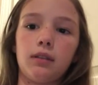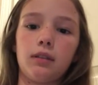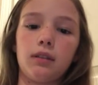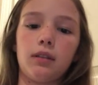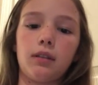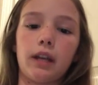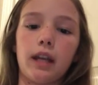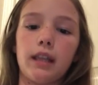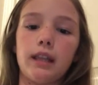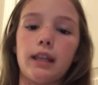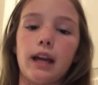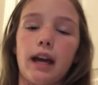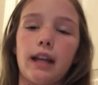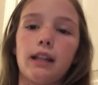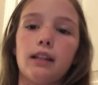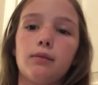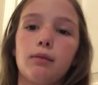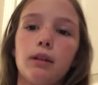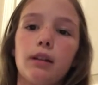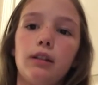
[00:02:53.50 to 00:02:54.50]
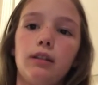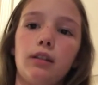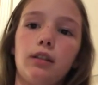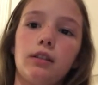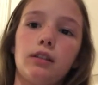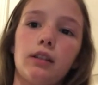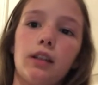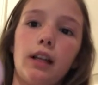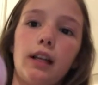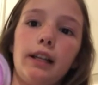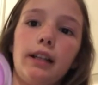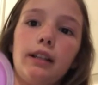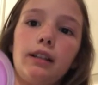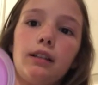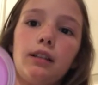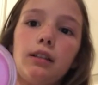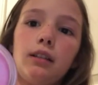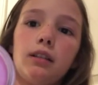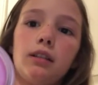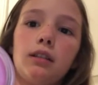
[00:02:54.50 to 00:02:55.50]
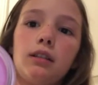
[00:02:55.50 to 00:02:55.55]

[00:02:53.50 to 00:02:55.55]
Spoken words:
Okay, that is what it looks like.